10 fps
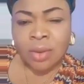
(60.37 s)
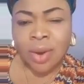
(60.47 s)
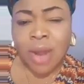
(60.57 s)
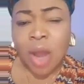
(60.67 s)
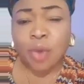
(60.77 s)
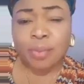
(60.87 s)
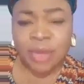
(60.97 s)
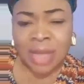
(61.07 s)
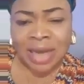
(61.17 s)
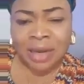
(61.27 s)
Oga
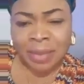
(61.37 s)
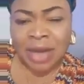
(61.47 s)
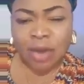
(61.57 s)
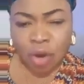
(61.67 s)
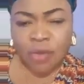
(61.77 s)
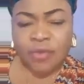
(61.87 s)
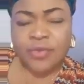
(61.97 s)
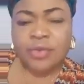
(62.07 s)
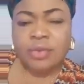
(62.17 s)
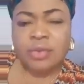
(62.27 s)
be an my
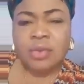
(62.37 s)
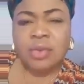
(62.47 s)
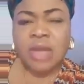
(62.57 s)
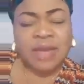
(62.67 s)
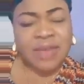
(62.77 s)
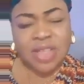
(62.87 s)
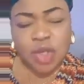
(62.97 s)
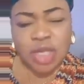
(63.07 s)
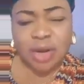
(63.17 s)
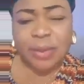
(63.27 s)
love. Ema
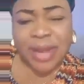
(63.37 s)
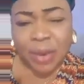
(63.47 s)
to saloba